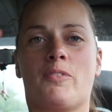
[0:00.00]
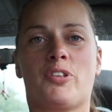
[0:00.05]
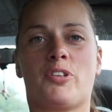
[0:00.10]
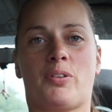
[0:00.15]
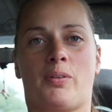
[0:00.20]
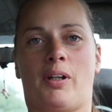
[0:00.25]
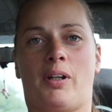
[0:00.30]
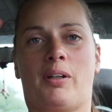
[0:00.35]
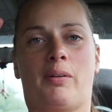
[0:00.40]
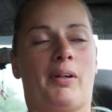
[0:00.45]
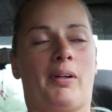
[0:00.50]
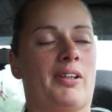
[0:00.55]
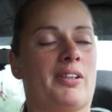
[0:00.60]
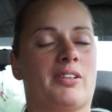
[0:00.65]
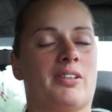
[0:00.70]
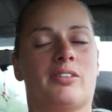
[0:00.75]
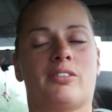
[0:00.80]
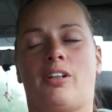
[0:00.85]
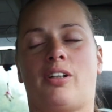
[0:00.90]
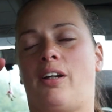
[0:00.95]
So anyway,
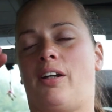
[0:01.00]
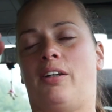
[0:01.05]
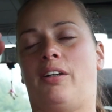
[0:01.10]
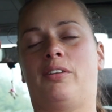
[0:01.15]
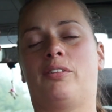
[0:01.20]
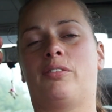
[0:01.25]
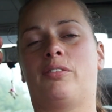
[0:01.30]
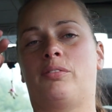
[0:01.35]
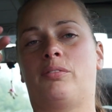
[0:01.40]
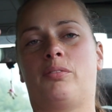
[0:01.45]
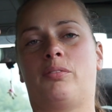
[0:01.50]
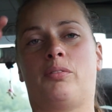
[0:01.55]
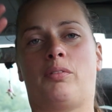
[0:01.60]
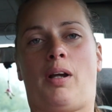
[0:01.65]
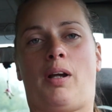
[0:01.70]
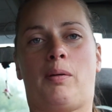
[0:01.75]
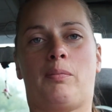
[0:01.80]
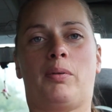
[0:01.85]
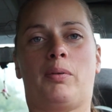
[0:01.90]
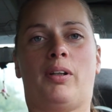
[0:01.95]
sorry,
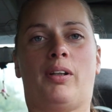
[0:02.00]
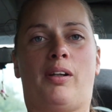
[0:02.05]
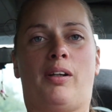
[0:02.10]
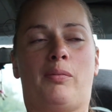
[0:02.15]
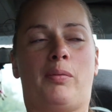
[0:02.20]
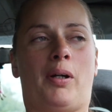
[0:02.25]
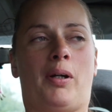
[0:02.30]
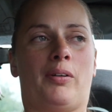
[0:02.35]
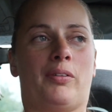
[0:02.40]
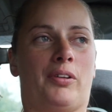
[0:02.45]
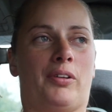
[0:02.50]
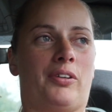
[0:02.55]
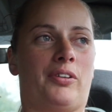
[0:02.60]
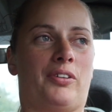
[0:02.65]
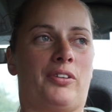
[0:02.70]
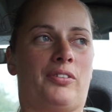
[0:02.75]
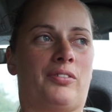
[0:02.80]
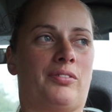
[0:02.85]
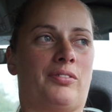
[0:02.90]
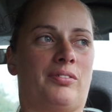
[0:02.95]
ramble about
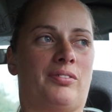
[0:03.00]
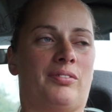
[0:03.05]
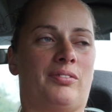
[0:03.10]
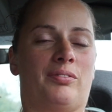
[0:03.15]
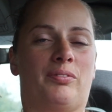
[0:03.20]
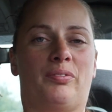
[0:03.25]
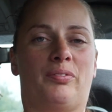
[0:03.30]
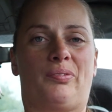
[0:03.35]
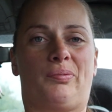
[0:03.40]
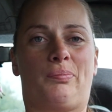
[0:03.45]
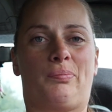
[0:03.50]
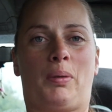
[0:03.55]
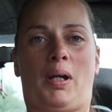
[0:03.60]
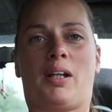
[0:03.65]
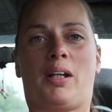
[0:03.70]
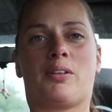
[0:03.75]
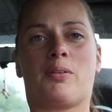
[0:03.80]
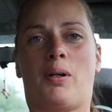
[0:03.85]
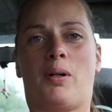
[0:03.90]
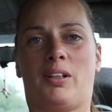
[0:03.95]

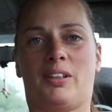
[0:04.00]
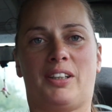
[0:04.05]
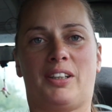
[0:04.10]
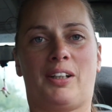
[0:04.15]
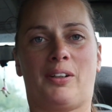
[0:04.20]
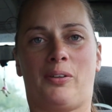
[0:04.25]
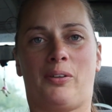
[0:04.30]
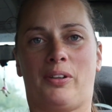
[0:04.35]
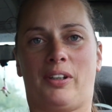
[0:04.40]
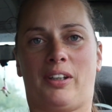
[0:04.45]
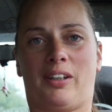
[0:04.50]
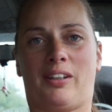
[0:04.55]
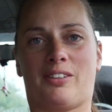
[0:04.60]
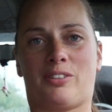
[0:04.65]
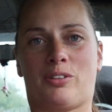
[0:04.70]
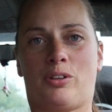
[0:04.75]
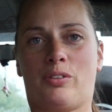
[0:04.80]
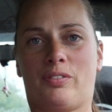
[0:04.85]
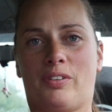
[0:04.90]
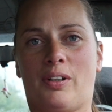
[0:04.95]
bad quality clothing is
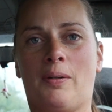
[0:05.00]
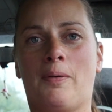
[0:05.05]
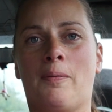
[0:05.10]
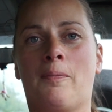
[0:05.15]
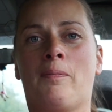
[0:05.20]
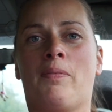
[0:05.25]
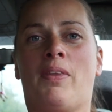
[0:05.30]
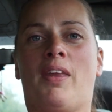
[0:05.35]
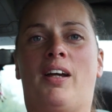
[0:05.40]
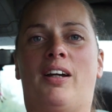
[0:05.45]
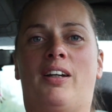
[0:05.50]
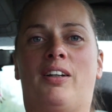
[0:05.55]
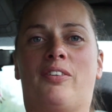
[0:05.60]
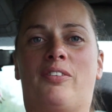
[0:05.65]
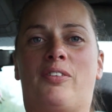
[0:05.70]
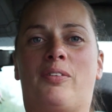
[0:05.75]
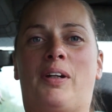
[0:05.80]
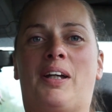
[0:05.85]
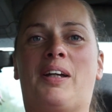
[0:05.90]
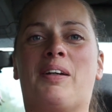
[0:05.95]
over. I love
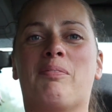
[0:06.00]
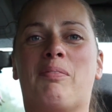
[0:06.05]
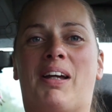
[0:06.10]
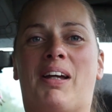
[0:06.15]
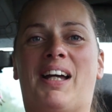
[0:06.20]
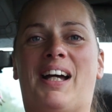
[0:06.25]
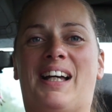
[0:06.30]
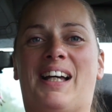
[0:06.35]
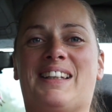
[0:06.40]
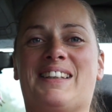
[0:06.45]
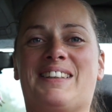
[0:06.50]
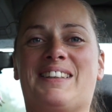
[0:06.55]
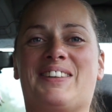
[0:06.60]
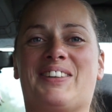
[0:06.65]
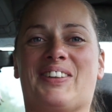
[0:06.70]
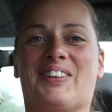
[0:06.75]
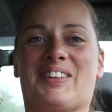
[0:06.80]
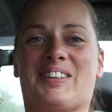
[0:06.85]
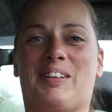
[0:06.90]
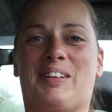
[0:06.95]
the way my hand
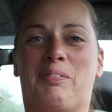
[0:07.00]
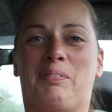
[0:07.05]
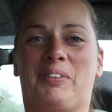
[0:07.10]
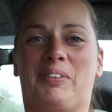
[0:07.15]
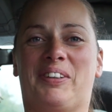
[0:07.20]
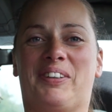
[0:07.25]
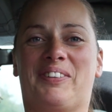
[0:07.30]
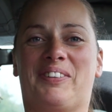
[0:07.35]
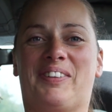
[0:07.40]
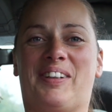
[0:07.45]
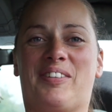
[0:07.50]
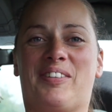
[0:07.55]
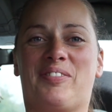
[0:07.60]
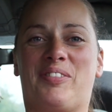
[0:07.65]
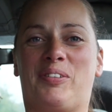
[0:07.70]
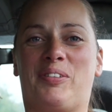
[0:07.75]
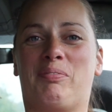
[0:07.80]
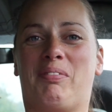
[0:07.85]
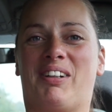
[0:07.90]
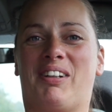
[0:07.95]
shows up in the
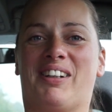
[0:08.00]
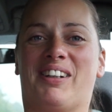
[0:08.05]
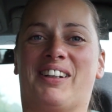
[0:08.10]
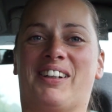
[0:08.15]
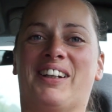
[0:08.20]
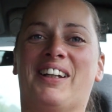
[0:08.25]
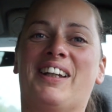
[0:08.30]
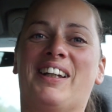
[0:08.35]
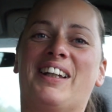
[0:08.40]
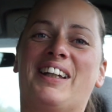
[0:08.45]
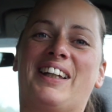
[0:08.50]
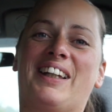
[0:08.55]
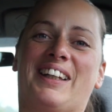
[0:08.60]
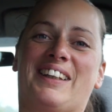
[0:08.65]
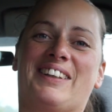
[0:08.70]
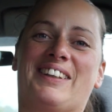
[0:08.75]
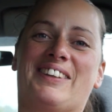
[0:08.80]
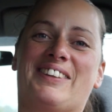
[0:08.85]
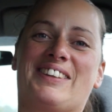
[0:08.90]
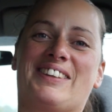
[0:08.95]
rearview mirror.
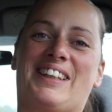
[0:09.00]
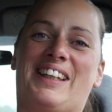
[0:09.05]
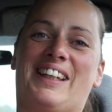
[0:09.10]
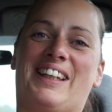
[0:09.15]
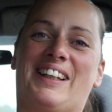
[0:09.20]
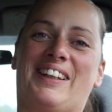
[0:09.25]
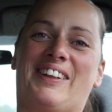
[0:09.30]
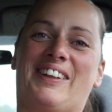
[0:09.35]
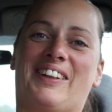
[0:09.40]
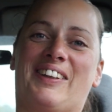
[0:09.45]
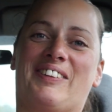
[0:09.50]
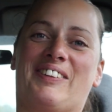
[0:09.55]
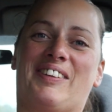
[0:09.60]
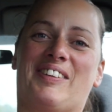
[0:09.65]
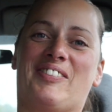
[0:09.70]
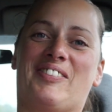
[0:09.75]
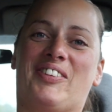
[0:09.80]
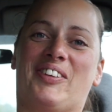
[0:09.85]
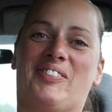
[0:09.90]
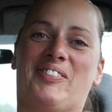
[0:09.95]
Can you see? Look at the
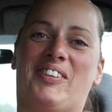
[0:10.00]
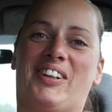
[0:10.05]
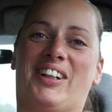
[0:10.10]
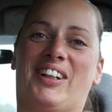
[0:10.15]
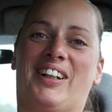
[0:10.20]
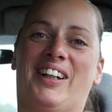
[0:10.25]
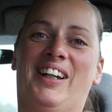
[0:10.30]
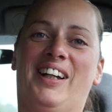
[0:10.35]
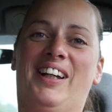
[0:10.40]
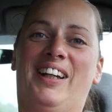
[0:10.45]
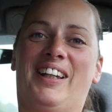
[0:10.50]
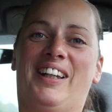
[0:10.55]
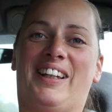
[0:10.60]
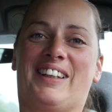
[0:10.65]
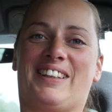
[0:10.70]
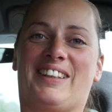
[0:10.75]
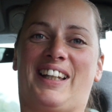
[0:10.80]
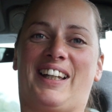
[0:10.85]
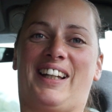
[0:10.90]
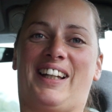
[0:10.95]
rearview mirror.
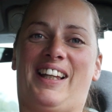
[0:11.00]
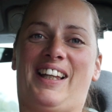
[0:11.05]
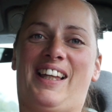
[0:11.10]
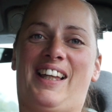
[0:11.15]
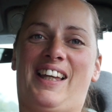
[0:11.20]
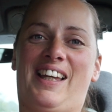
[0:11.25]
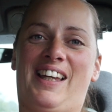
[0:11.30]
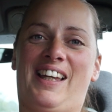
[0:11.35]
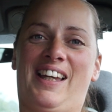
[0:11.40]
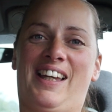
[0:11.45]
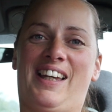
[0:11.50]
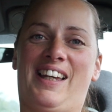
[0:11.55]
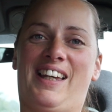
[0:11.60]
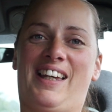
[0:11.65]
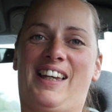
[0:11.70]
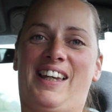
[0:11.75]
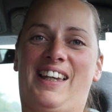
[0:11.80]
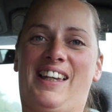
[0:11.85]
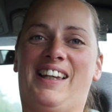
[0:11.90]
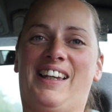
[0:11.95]
It's like,
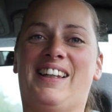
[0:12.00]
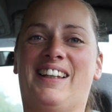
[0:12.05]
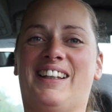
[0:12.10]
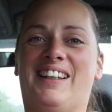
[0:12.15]
ah!